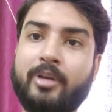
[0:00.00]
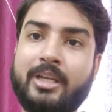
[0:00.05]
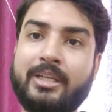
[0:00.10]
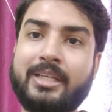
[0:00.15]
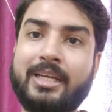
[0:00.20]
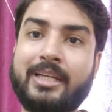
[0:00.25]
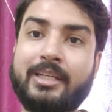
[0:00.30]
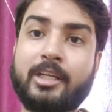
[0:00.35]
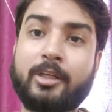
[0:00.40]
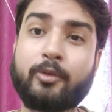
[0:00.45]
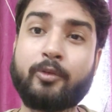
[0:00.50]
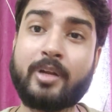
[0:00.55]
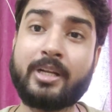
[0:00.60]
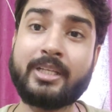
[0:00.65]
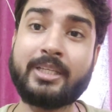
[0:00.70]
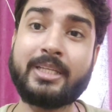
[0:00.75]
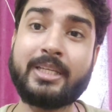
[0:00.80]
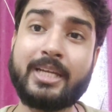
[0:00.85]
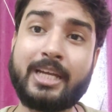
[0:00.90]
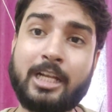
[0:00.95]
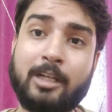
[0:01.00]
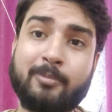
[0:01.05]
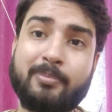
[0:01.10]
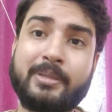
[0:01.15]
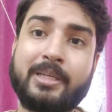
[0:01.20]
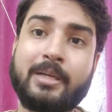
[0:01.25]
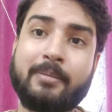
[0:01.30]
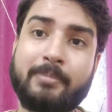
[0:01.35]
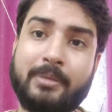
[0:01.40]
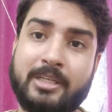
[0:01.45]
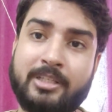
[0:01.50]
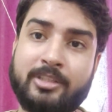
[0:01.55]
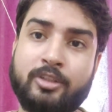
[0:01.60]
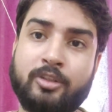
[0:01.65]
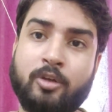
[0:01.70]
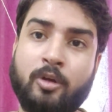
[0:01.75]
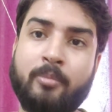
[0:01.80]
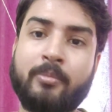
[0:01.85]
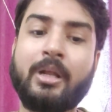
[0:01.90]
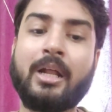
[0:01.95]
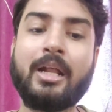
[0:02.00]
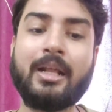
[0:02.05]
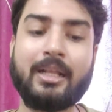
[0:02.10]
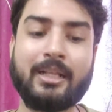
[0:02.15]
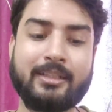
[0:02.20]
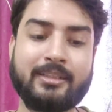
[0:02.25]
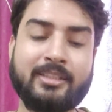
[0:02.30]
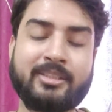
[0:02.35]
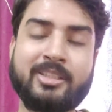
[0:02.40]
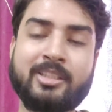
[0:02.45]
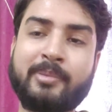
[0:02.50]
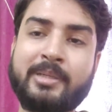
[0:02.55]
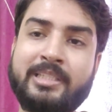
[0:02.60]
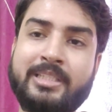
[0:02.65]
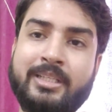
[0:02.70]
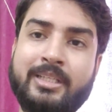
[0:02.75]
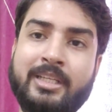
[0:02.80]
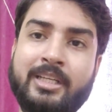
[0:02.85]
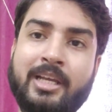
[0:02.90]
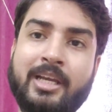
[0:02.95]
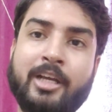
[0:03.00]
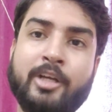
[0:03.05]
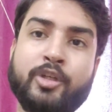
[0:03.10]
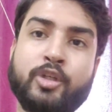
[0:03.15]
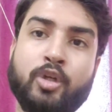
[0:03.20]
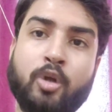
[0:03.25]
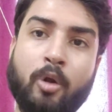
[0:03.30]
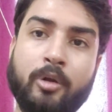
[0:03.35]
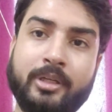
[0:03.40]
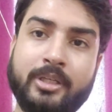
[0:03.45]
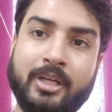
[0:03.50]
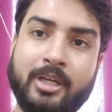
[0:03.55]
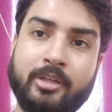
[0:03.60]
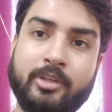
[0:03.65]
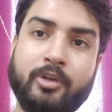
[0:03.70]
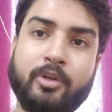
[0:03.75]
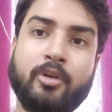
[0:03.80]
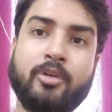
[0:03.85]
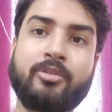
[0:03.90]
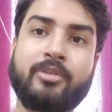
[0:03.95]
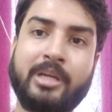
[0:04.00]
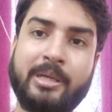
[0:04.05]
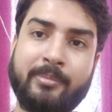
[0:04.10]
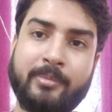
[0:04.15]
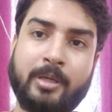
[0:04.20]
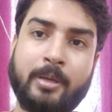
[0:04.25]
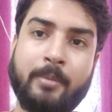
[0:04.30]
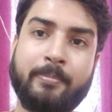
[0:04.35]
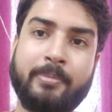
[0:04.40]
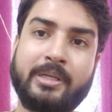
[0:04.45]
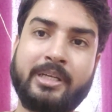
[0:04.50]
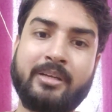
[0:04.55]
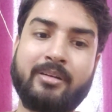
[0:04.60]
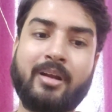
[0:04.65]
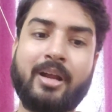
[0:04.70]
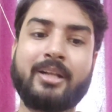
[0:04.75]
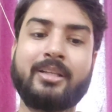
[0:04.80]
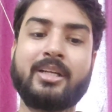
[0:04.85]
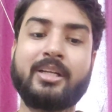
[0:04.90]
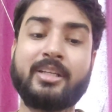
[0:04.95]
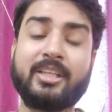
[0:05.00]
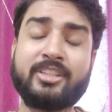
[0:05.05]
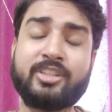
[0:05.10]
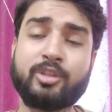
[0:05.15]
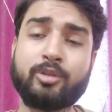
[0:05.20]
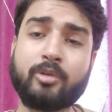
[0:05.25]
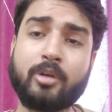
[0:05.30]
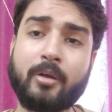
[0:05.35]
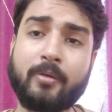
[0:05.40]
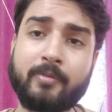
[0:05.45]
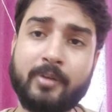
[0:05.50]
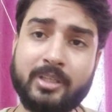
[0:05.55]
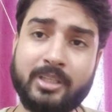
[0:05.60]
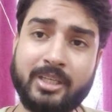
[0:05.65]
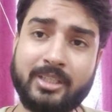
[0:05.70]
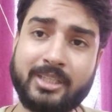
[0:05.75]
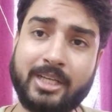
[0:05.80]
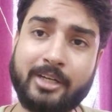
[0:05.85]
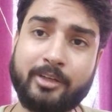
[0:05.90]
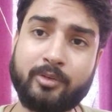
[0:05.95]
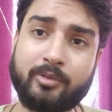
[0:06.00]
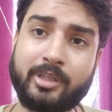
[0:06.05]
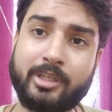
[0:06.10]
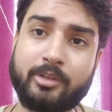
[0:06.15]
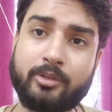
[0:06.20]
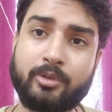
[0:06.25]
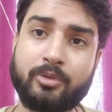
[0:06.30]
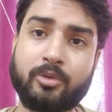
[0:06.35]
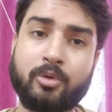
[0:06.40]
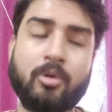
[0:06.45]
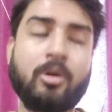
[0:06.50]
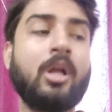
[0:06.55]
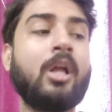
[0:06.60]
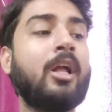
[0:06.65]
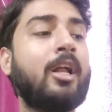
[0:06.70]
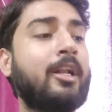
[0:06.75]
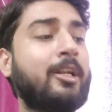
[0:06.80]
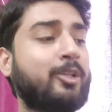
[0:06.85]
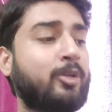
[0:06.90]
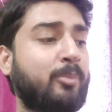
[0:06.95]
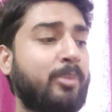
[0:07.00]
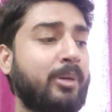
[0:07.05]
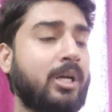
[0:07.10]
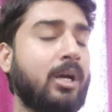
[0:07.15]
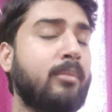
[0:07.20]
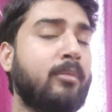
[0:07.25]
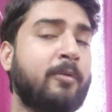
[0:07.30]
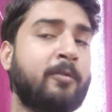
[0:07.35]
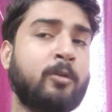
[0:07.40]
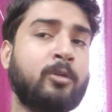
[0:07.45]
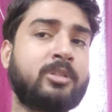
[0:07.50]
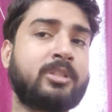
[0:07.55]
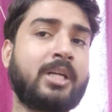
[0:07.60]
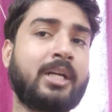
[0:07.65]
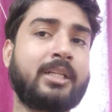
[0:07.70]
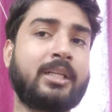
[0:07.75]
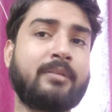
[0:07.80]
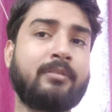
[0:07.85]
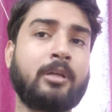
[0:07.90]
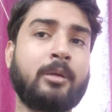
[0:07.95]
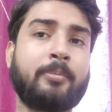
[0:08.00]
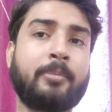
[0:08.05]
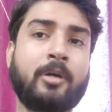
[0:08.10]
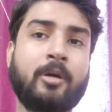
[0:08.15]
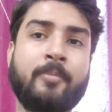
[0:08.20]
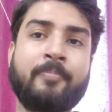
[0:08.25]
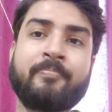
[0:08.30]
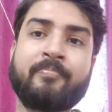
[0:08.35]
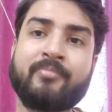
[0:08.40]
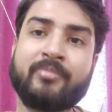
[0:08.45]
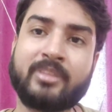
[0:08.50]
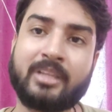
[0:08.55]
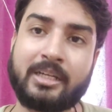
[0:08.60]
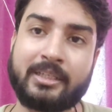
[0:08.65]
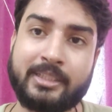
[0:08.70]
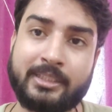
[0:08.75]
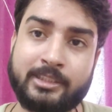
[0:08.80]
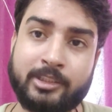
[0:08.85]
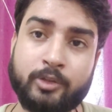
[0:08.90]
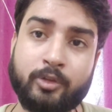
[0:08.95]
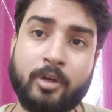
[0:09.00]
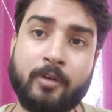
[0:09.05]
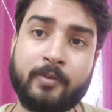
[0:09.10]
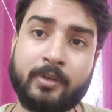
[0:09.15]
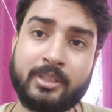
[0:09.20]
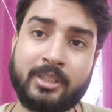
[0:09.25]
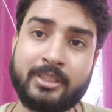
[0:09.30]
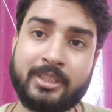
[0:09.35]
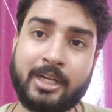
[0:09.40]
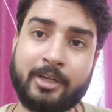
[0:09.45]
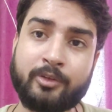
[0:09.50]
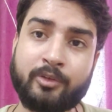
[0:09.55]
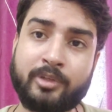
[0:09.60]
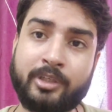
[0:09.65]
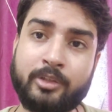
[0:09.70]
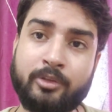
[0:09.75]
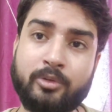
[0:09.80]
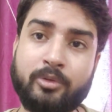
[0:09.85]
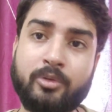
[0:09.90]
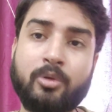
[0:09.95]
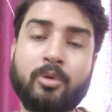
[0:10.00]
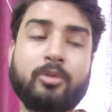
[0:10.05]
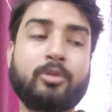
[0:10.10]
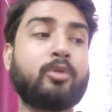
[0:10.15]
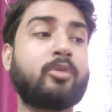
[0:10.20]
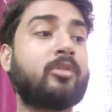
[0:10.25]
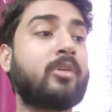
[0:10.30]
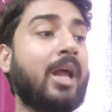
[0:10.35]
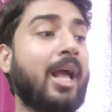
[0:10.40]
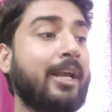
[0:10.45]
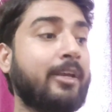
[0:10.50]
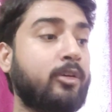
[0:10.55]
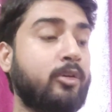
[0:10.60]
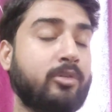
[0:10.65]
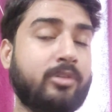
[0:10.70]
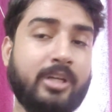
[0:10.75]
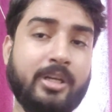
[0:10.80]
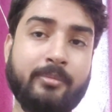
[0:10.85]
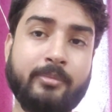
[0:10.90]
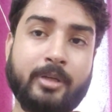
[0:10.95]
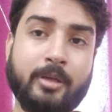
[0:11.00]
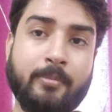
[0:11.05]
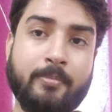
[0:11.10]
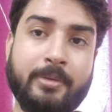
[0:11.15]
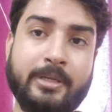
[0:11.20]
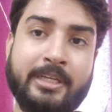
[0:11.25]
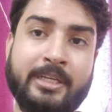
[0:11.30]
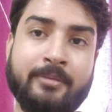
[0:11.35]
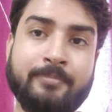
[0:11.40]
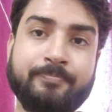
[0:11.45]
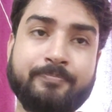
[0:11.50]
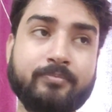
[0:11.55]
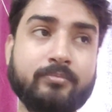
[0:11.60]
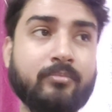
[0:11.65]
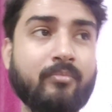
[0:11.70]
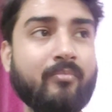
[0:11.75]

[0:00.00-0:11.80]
can get a 20 LPA plus job. This is basically like a shortcut to your dream company, right? They're teaching you everything that you need to know to become a full stack developer. They're teaching you everything that you need to know to crack your dream company